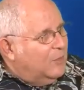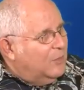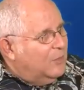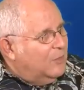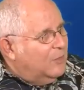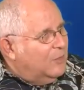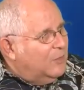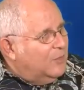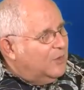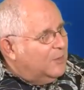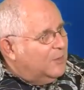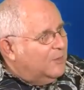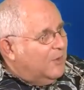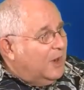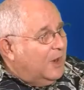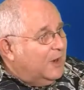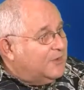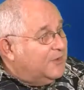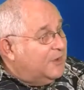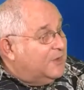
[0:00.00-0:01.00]
with a
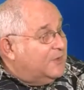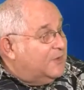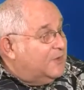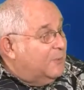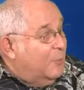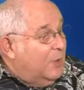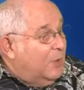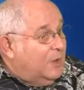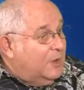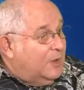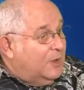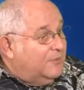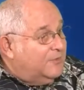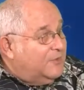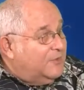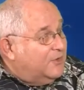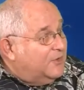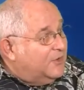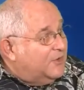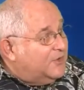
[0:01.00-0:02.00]
box that's small
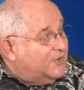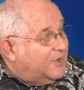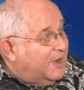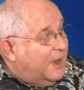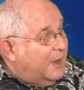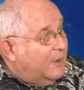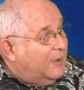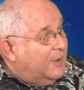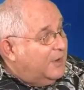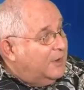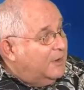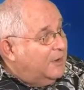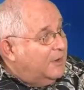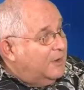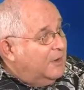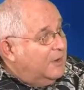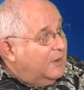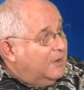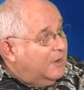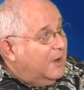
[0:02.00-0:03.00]
enough to just carry
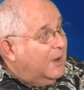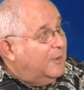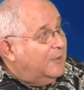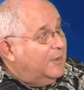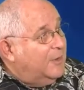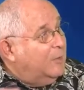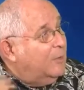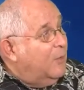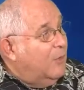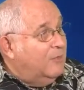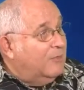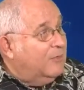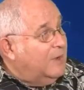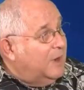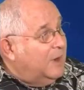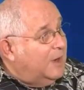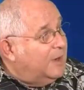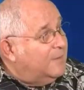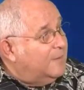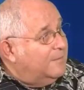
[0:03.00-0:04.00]
you
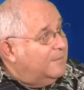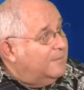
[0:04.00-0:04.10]
overnight.